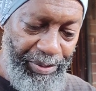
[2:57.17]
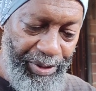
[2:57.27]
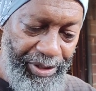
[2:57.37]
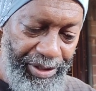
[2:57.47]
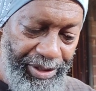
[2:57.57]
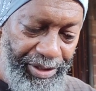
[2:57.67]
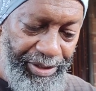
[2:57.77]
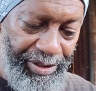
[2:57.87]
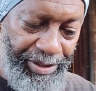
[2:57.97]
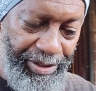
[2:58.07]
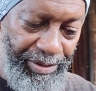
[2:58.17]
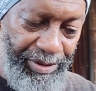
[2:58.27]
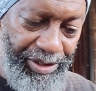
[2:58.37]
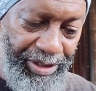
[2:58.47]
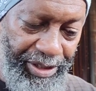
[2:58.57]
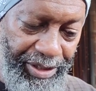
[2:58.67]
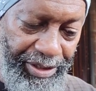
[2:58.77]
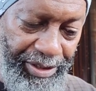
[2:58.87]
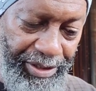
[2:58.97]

put 13,